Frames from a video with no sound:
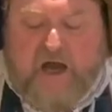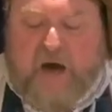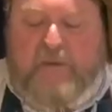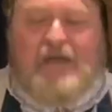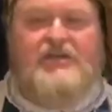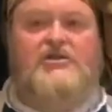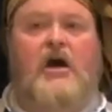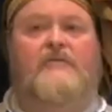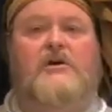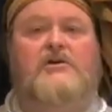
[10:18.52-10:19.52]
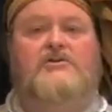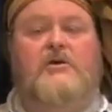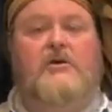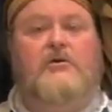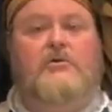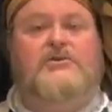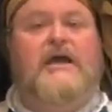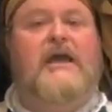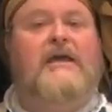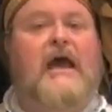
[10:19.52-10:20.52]
and when it is covered, you
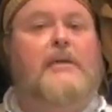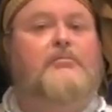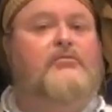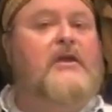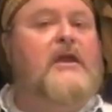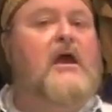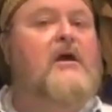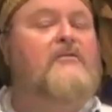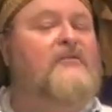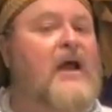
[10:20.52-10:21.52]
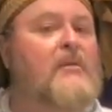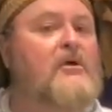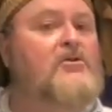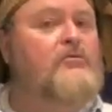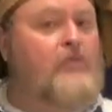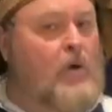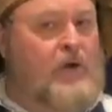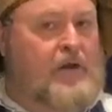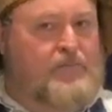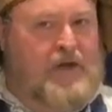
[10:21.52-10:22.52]
take a pre-floured
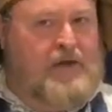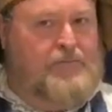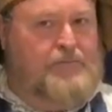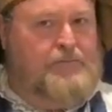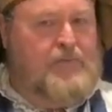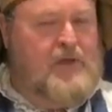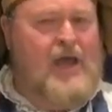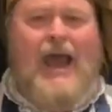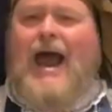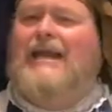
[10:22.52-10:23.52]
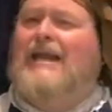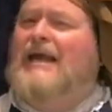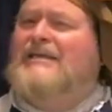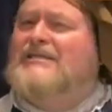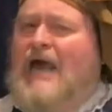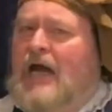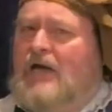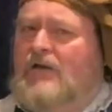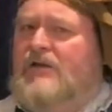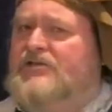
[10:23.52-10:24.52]
rolling pin, and in
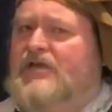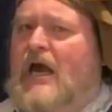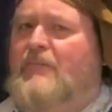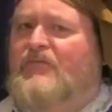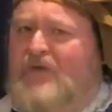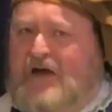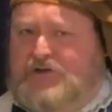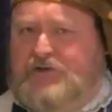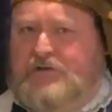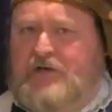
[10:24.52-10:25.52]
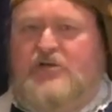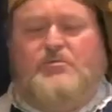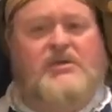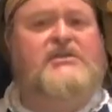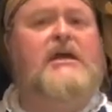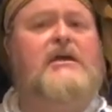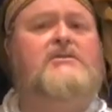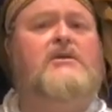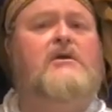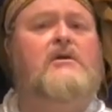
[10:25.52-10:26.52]
exactly the same fashion as we
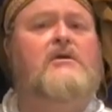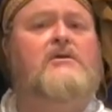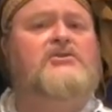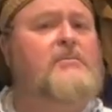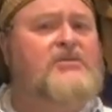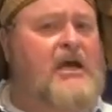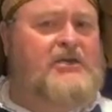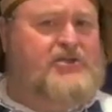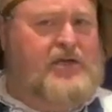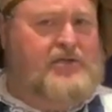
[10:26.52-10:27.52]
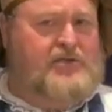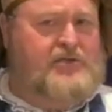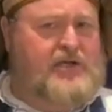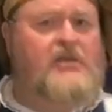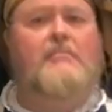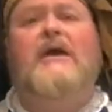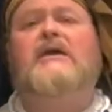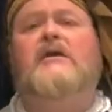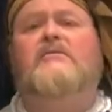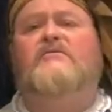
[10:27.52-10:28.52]
did some days since in the
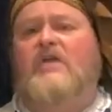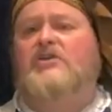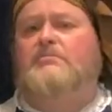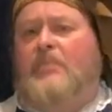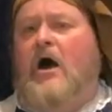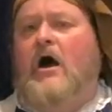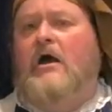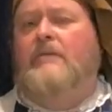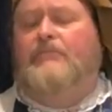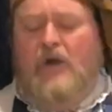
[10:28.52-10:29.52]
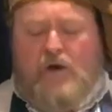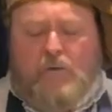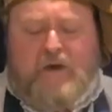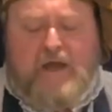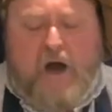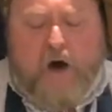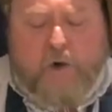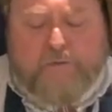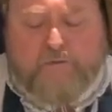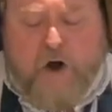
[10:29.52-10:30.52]
making of the flesh pie, we
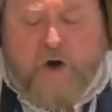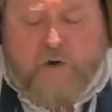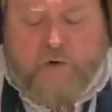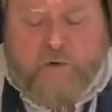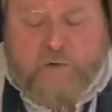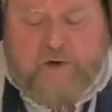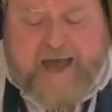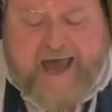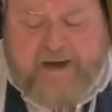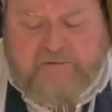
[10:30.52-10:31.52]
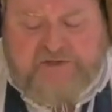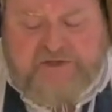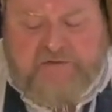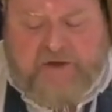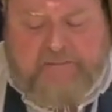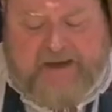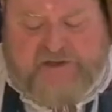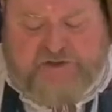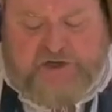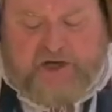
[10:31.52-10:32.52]
roll out the
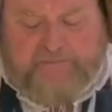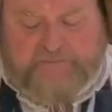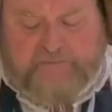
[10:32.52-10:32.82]
mixture.